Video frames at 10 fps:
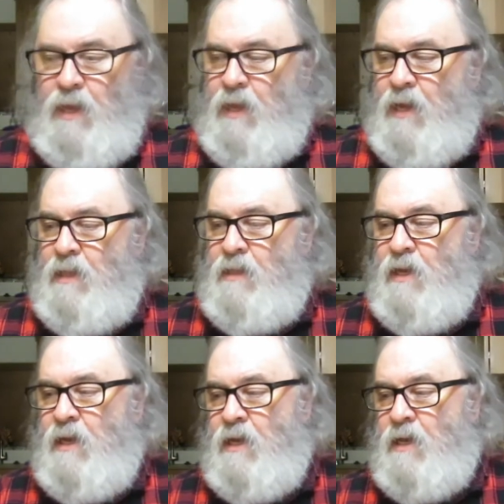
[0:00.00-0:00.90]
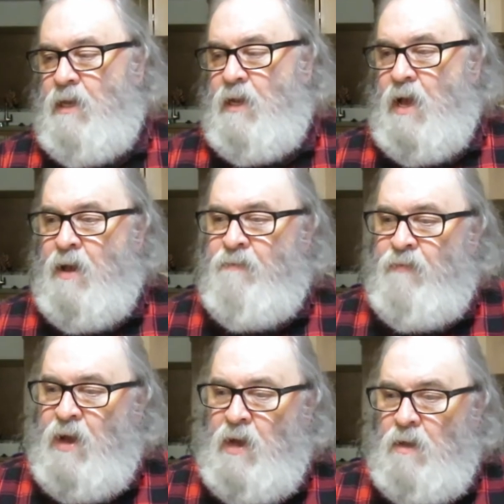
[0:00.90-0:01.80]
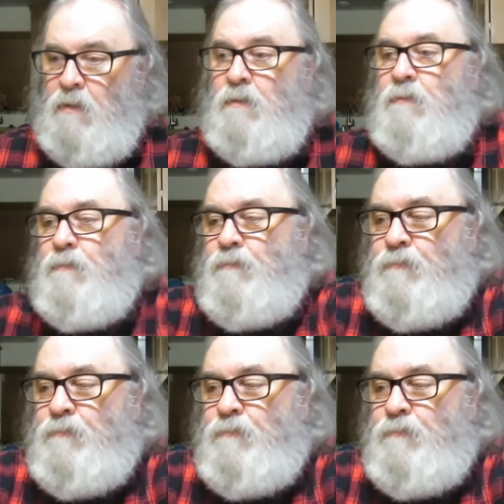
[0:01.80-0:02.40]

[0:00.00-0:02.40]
and then I found